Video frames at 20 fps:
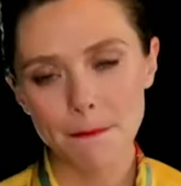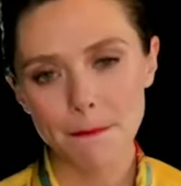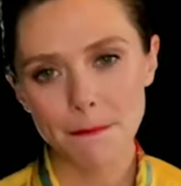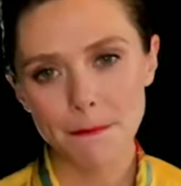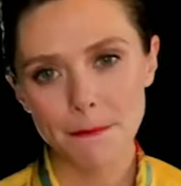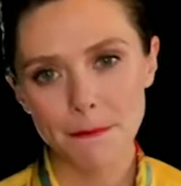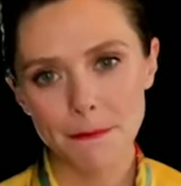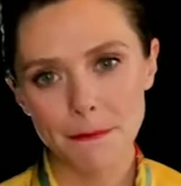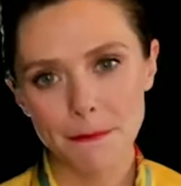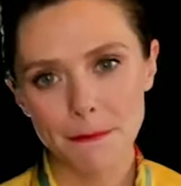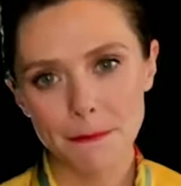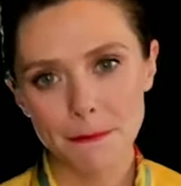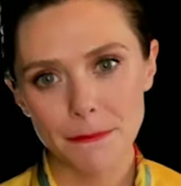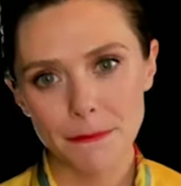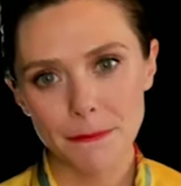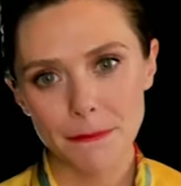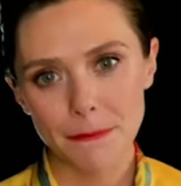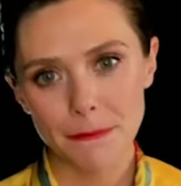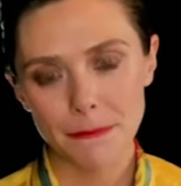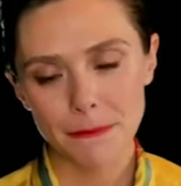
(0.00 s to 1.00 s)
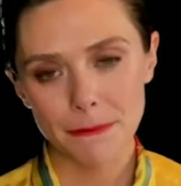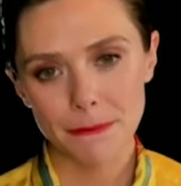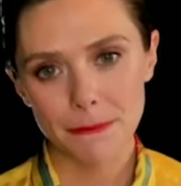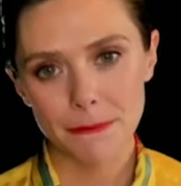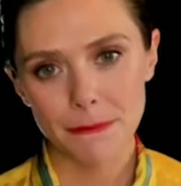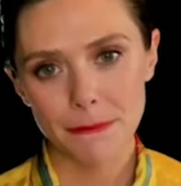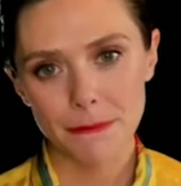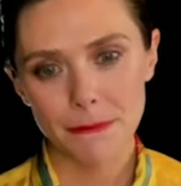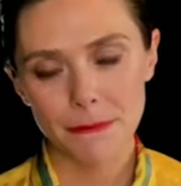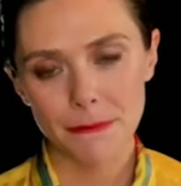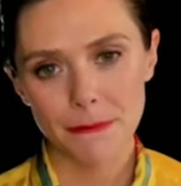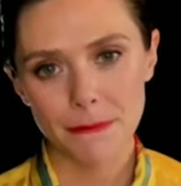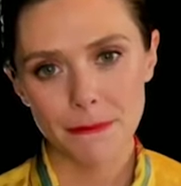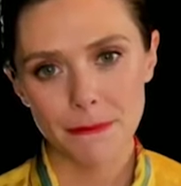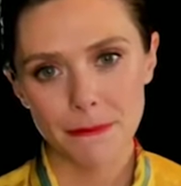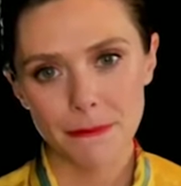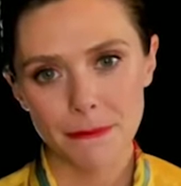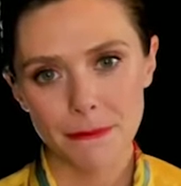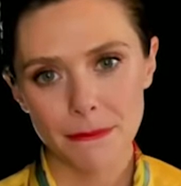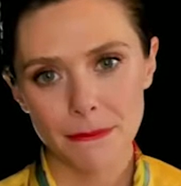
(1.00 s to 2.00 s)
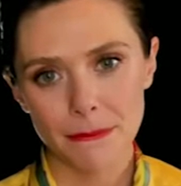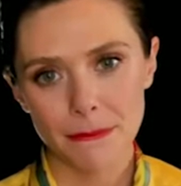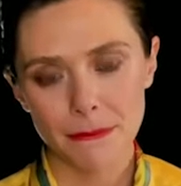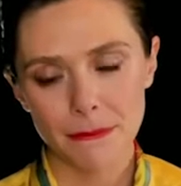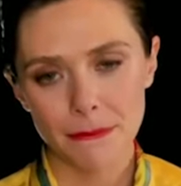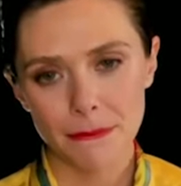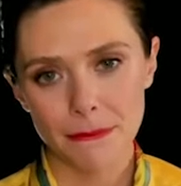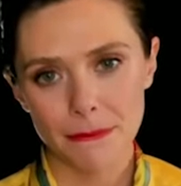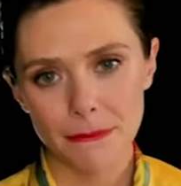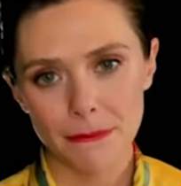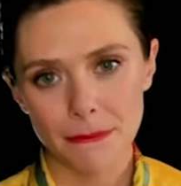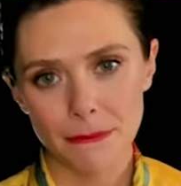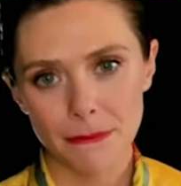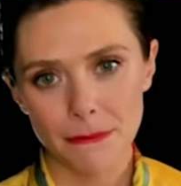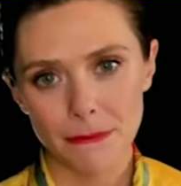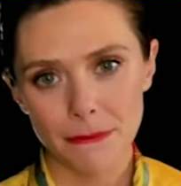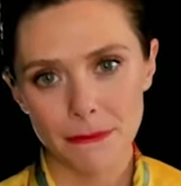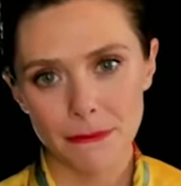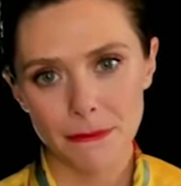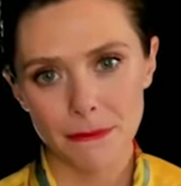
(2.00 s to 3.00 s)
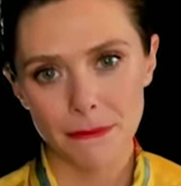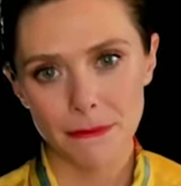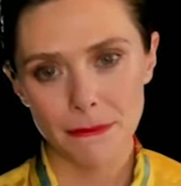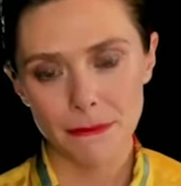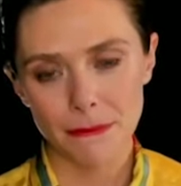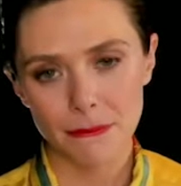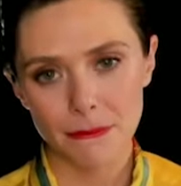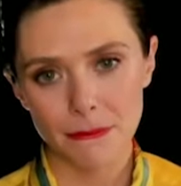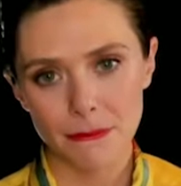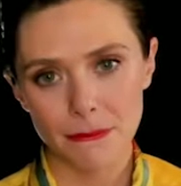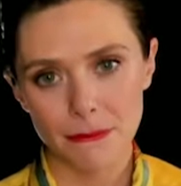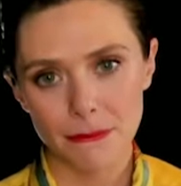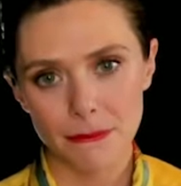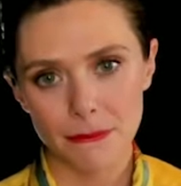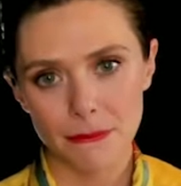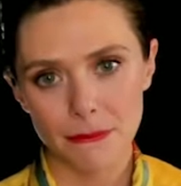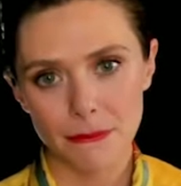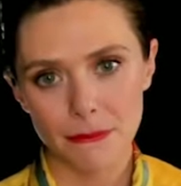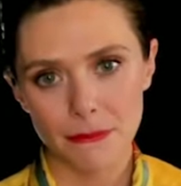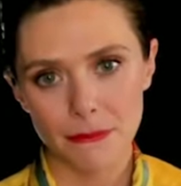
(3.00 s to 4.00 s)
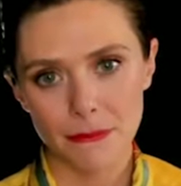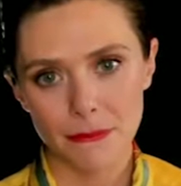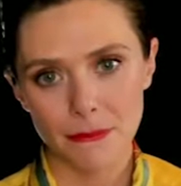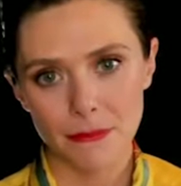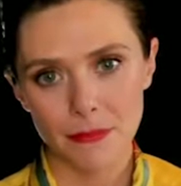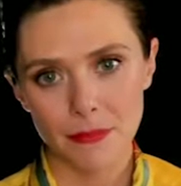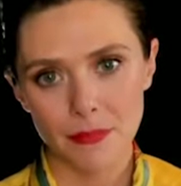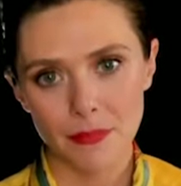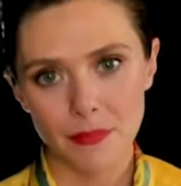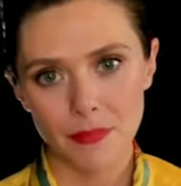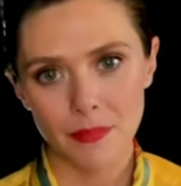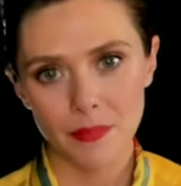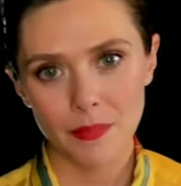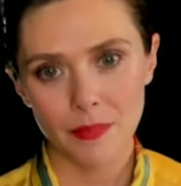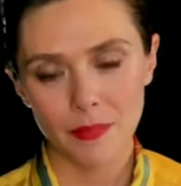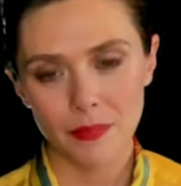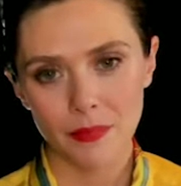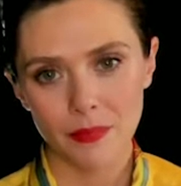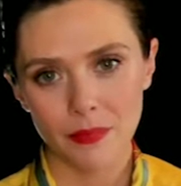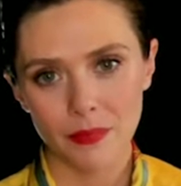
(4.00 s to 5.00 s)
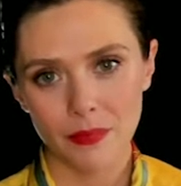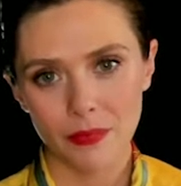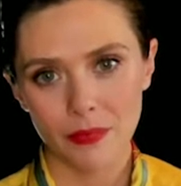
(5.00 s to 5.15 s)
(silent)